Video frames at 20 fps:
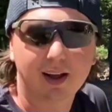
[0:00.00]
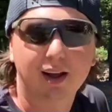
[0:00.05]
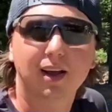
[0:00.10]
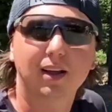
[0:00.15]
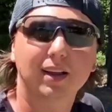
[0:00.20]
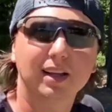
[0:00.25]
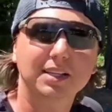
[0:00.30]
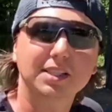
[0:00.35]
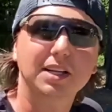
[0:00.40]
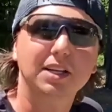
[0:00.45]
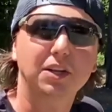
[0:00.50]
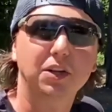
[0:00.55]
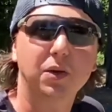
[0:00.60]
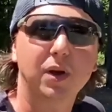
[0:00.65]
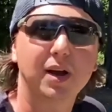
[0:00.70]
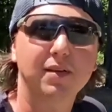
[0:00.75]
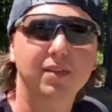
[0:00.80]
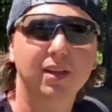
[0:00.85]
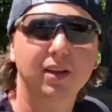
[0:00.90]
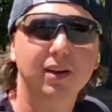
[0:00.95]
Melissa, do you
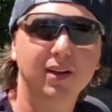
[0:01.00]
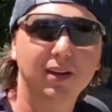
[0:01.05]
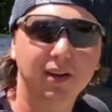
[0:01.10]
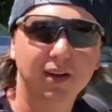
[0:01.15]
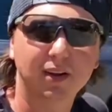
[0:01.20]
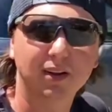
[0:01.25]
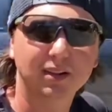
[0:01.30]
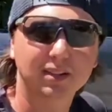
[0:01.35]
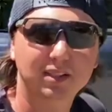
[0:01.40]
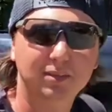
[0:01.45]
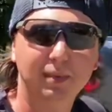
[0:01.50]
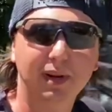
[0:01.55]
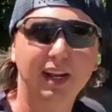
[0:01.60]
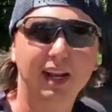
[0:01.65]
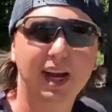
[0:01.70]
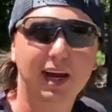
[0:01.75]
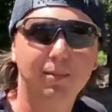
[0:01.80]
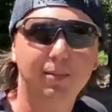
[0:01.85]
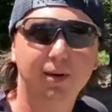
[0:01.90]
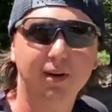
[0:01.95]
have a little speed
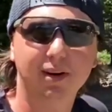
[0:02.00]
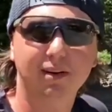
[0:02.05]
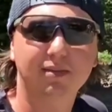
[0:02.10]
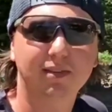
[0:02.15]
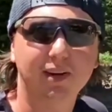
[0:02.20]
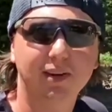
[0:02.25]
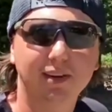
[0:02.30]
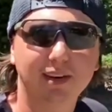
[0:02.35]
app on your phone?